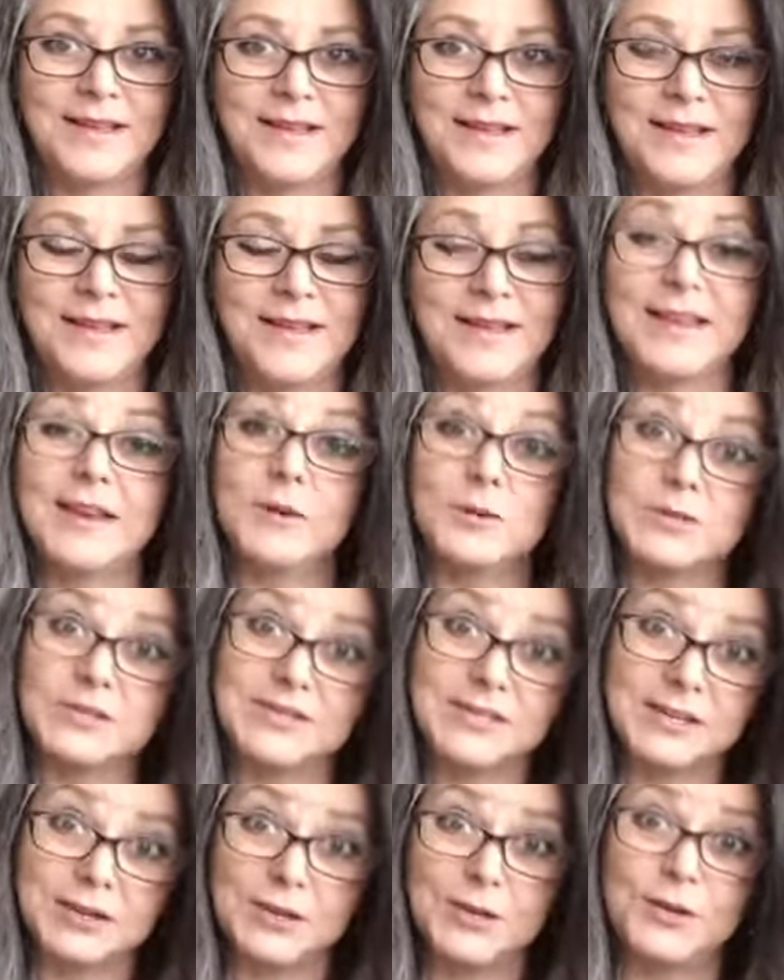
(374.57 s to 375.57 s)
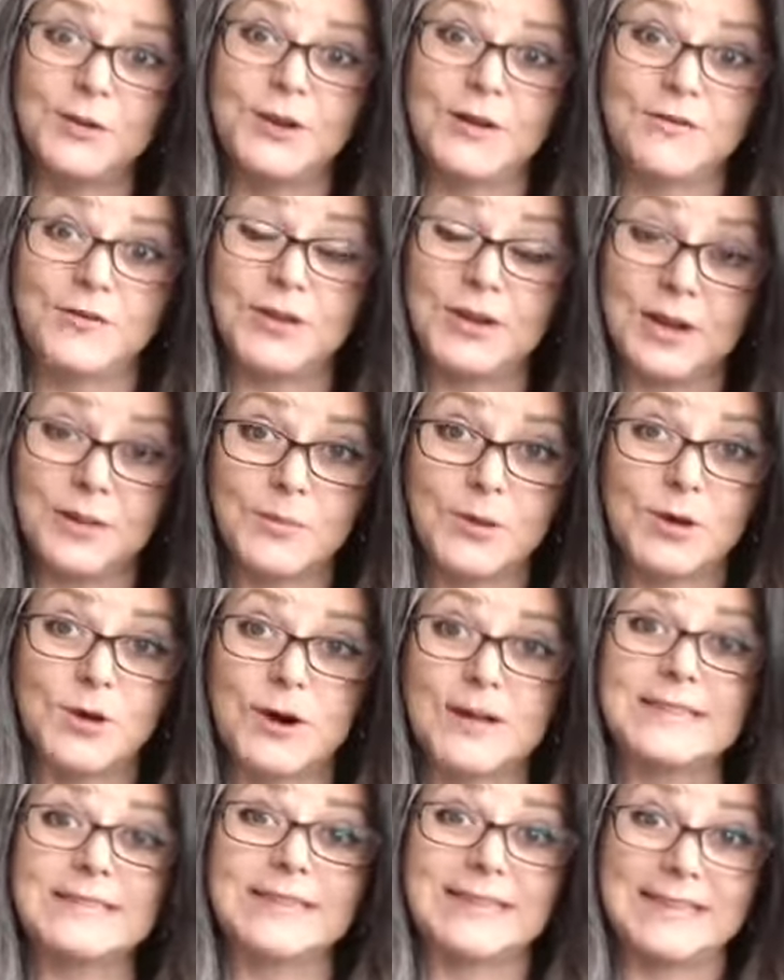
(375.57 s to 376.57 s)
I guarantee you, if you come
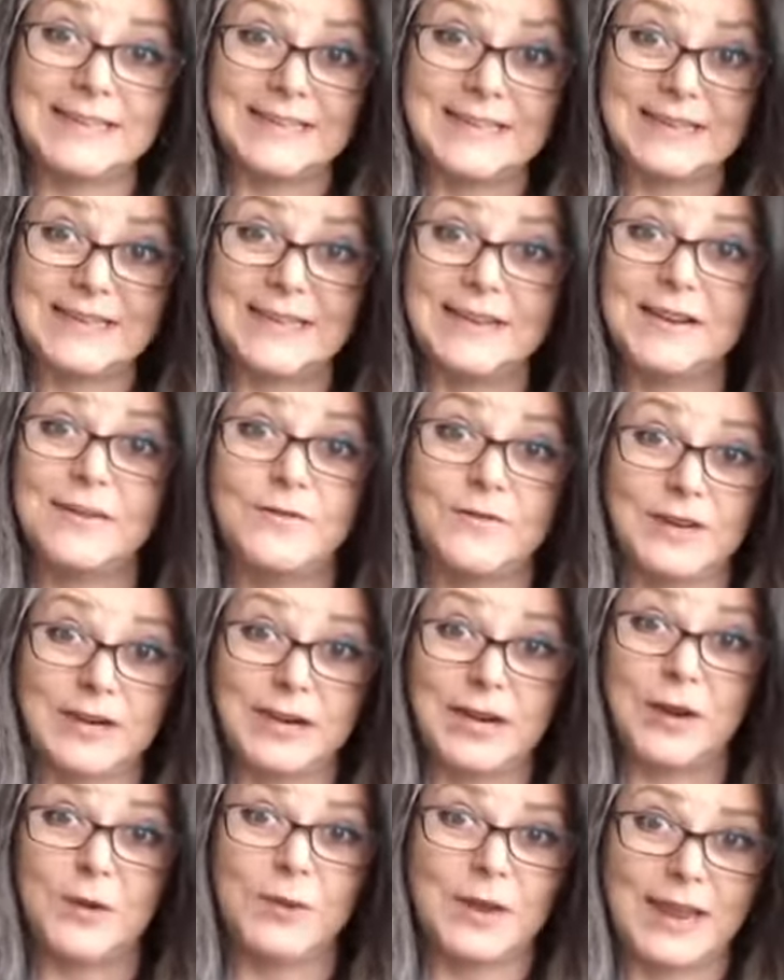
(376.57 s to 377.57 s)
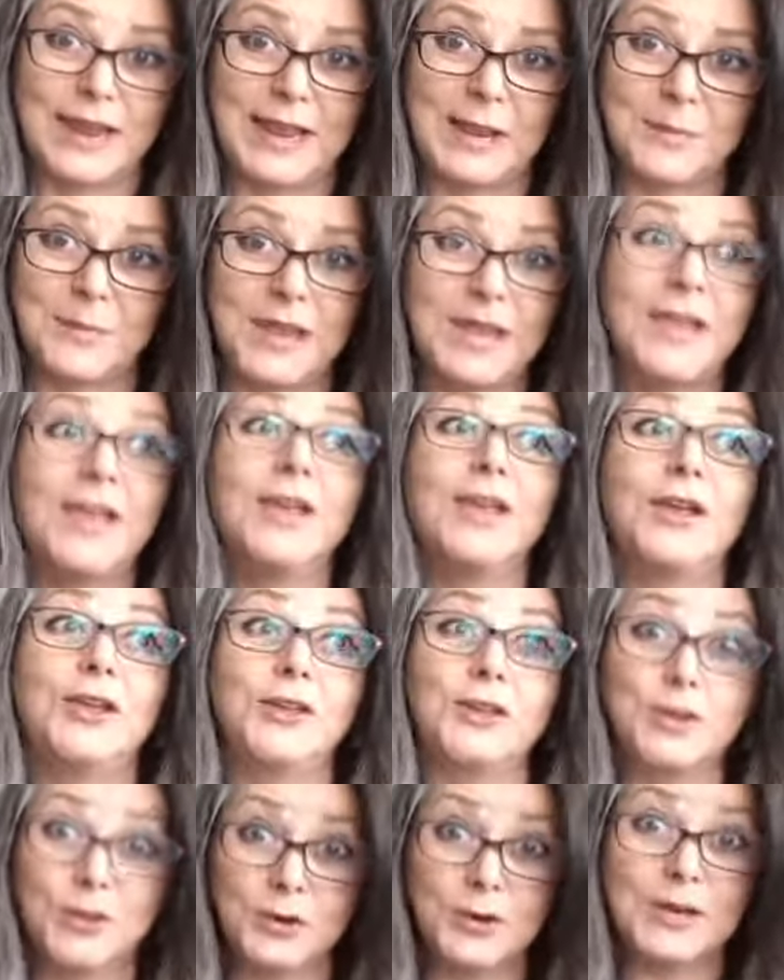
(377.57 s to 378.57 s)
across a key in a video game,
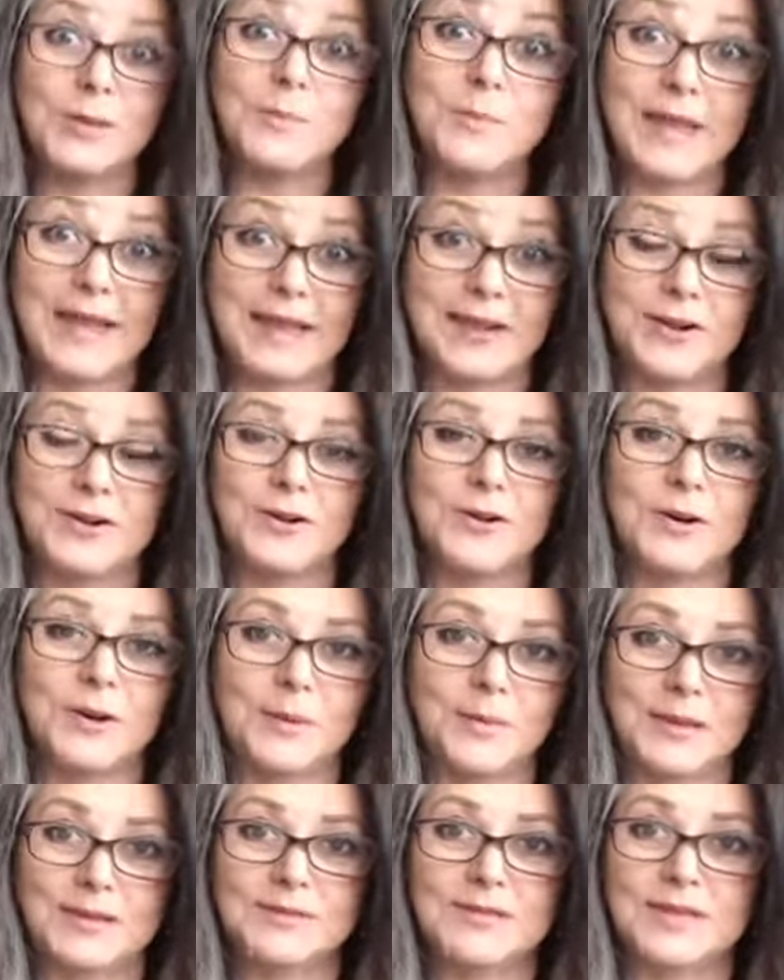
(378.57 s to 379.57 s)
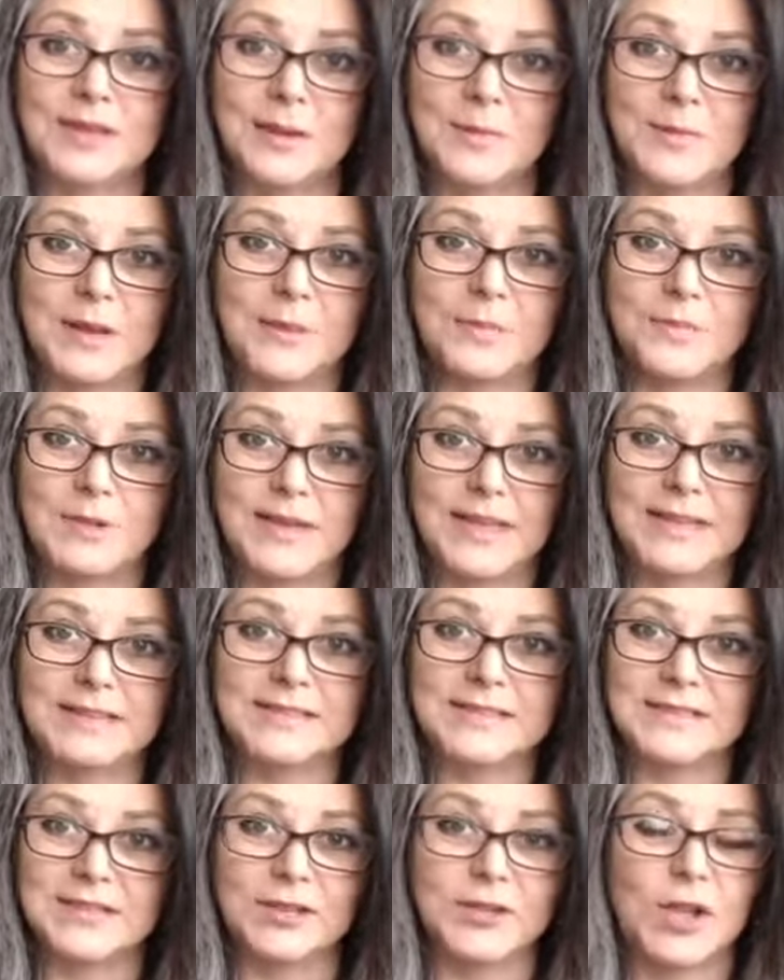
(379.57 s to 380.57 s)
you can bet you're about to come up
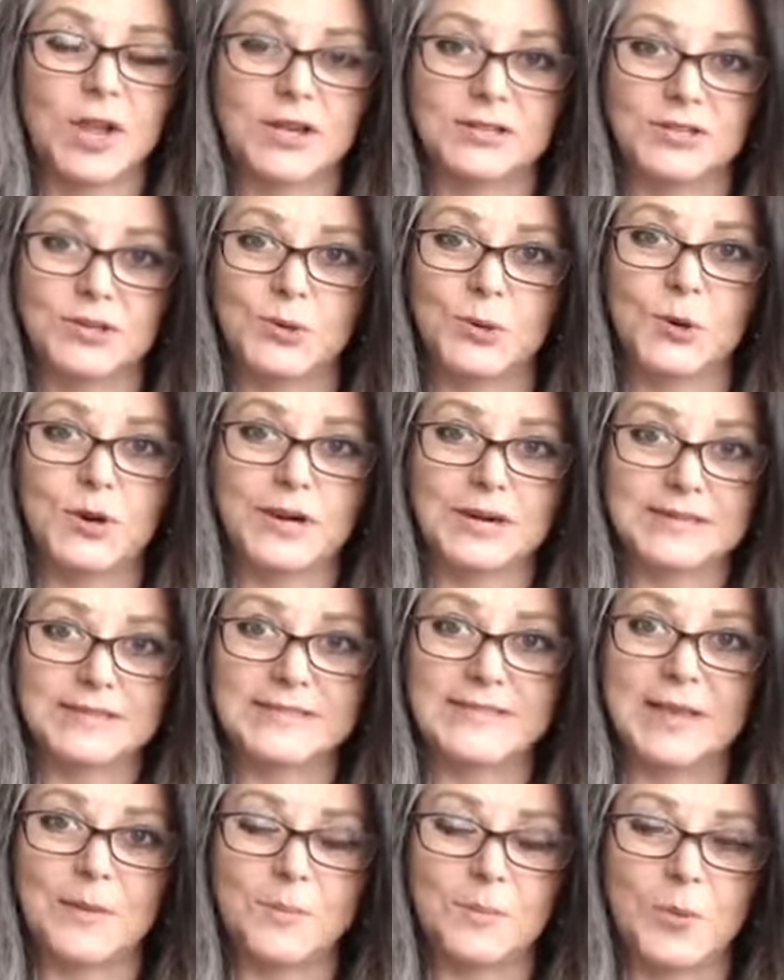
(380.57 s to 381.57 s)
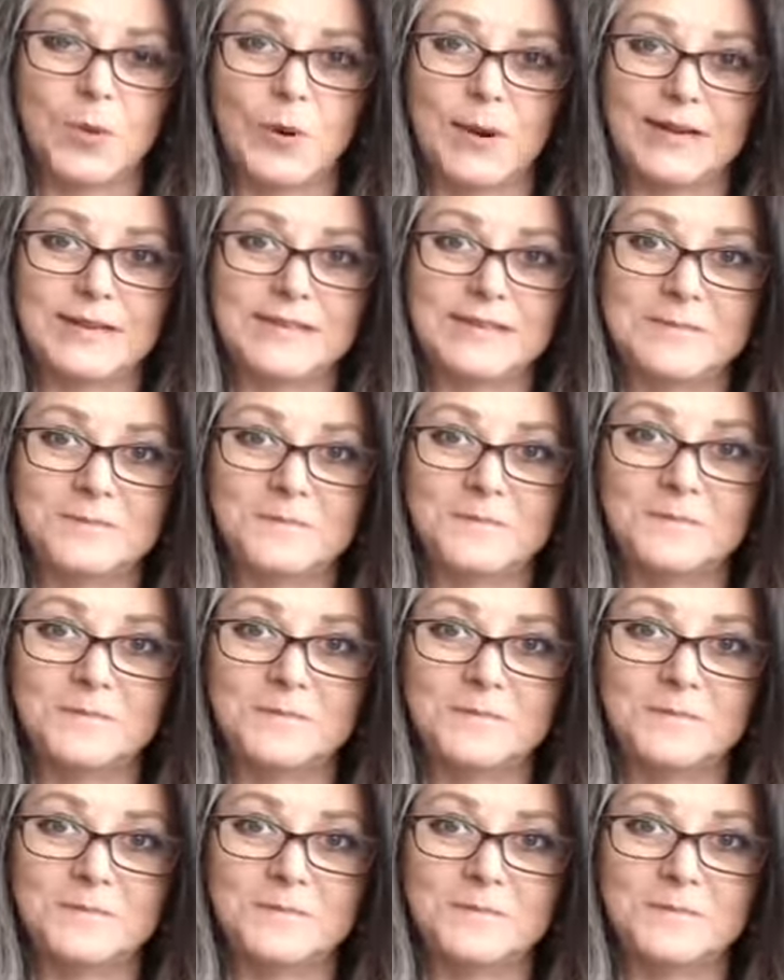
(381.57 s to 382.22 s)
against a locked door at some point.